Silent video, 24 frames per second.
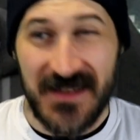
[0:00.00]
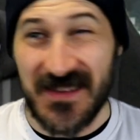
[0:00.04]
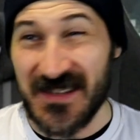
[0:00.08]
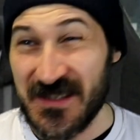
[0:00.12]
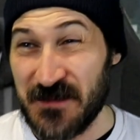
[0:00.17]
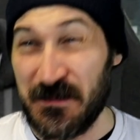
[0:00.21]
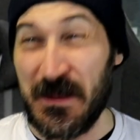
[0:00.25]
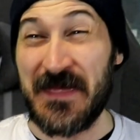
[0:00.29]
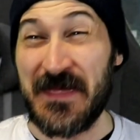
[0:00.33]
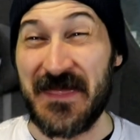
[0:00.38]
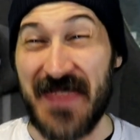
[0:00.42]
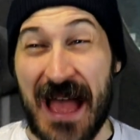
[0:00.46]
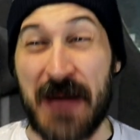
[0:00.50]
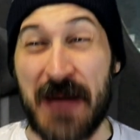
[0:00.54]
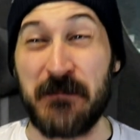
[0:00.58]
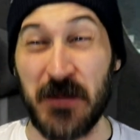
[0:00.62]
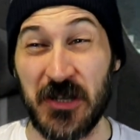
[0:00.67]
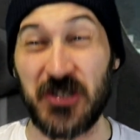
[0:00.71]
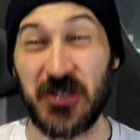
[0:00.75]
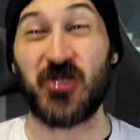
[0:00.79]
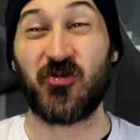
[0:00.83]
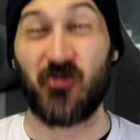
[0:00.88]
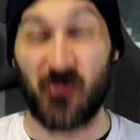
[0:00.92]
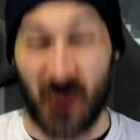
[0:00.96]
There's been that
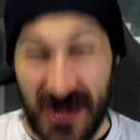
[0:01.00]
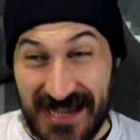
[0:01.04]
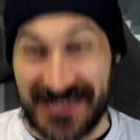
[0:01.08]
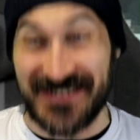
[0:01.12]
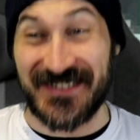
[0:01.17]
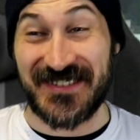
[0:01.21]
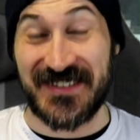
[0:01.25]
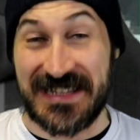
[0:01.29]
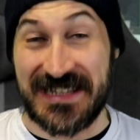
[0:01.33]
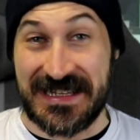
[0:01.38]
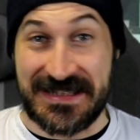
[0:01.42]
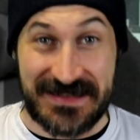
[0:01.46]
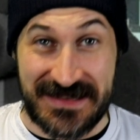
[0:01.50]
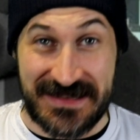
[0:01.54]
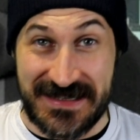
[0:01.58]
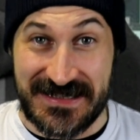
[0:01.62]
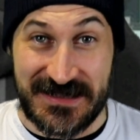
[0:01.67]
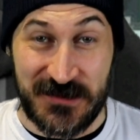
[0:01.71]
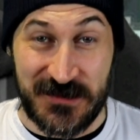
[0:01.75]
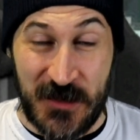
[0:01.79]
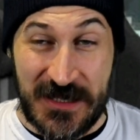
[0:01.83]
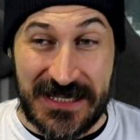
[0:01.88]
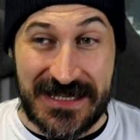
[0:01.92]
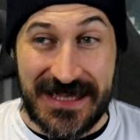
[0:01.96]
much wrestling
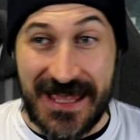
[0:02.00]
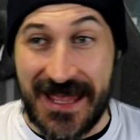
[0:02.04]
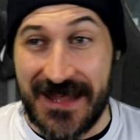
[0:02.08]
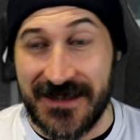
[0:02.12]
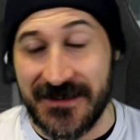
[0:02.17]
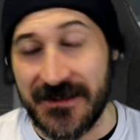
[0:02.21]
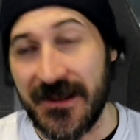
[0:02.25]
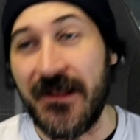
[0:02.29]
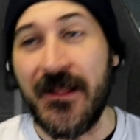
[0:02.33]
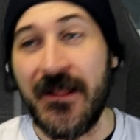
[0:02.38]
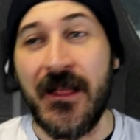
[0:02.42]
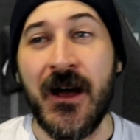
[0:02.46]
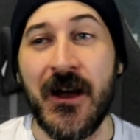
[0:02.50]
this weekend.